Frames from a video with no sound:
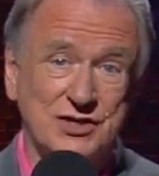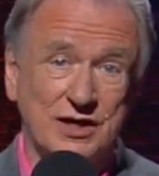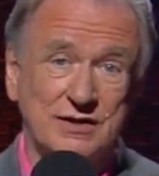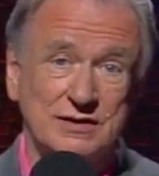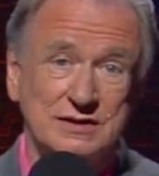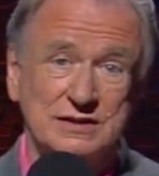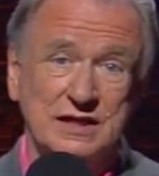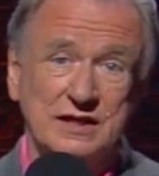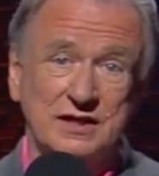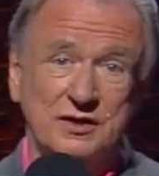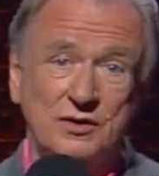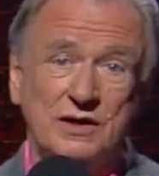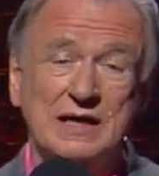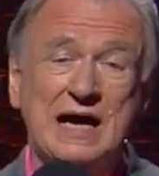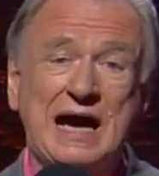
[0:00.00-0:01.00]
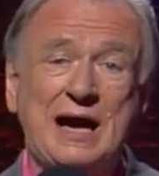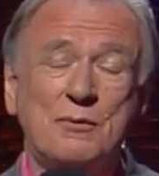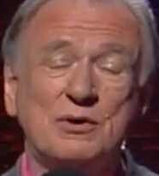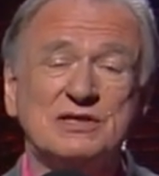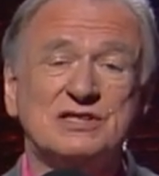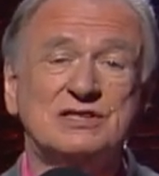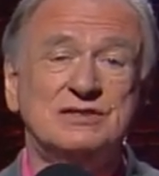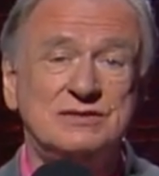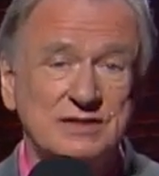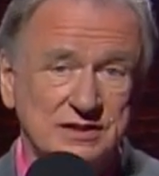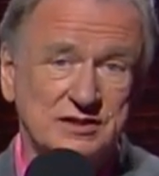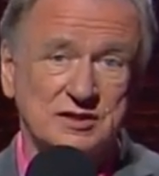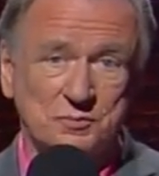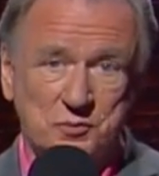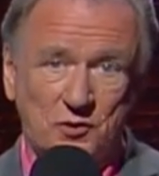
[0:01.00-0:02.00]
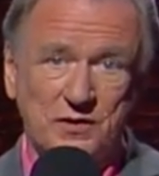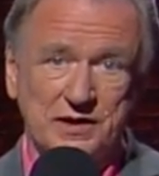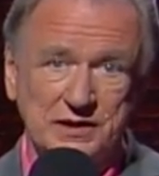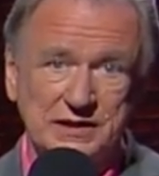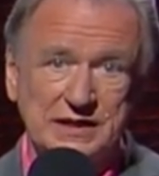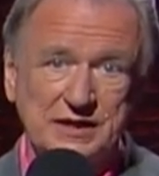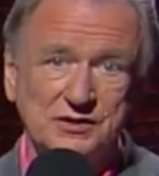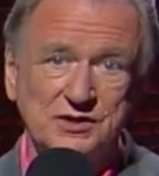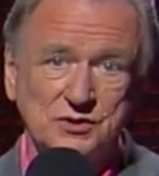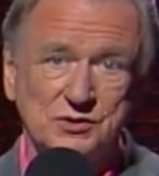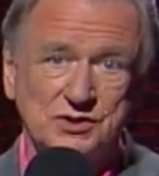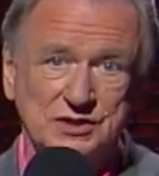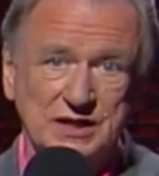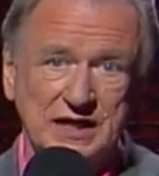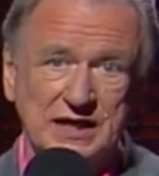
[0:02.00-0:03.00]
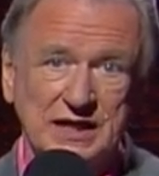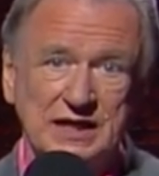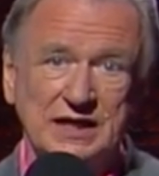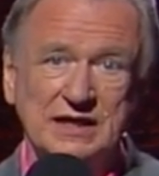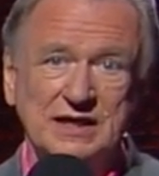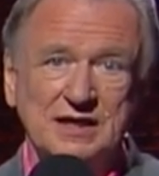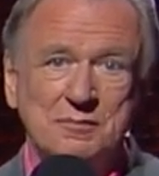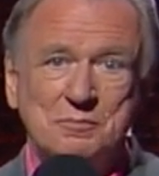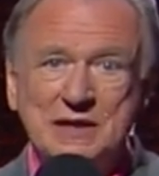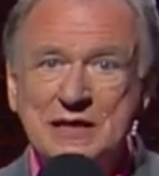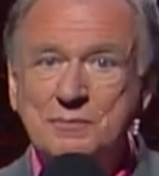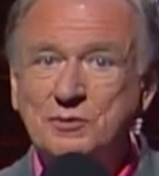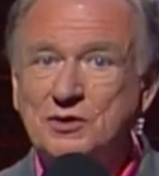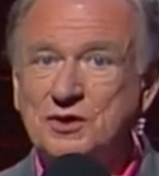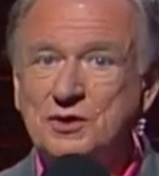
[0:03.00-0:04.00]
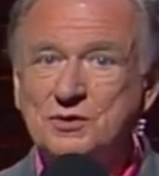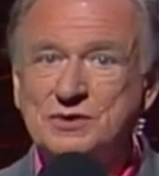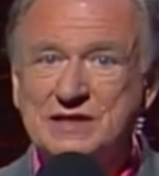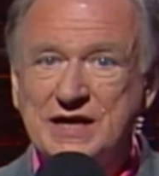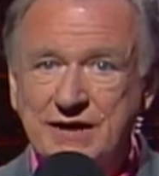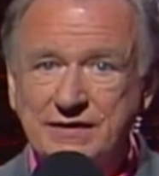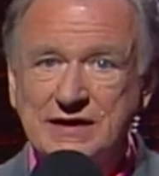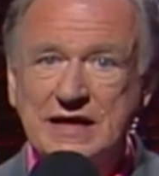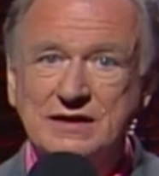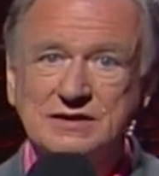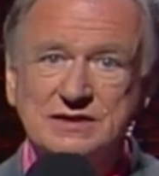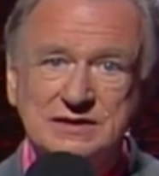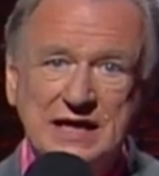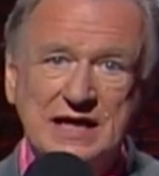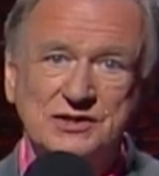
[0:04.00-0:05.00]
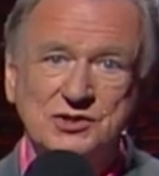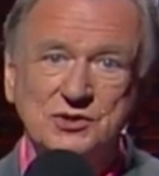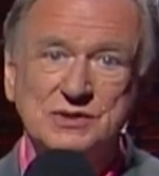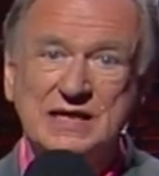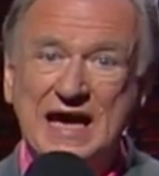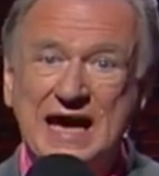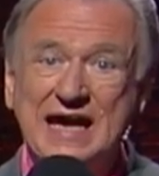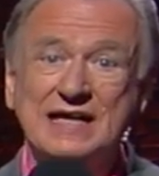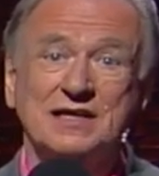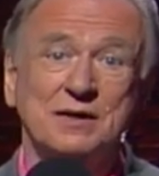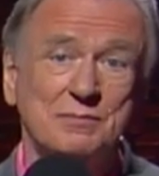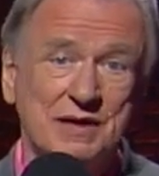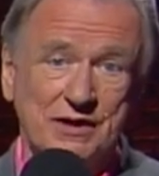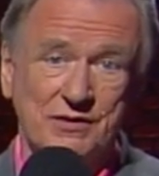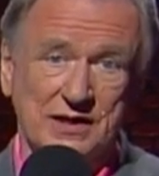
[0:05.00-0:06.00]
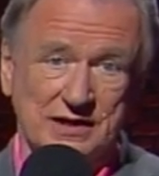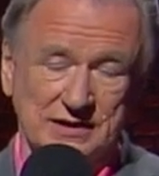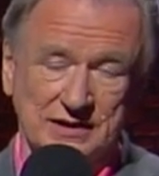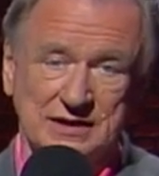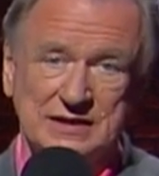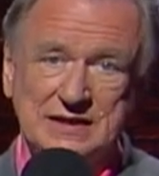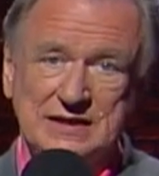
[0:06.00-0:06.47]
Charles, Illinois, I was disappointed to hear you say people who tear down statues hate America.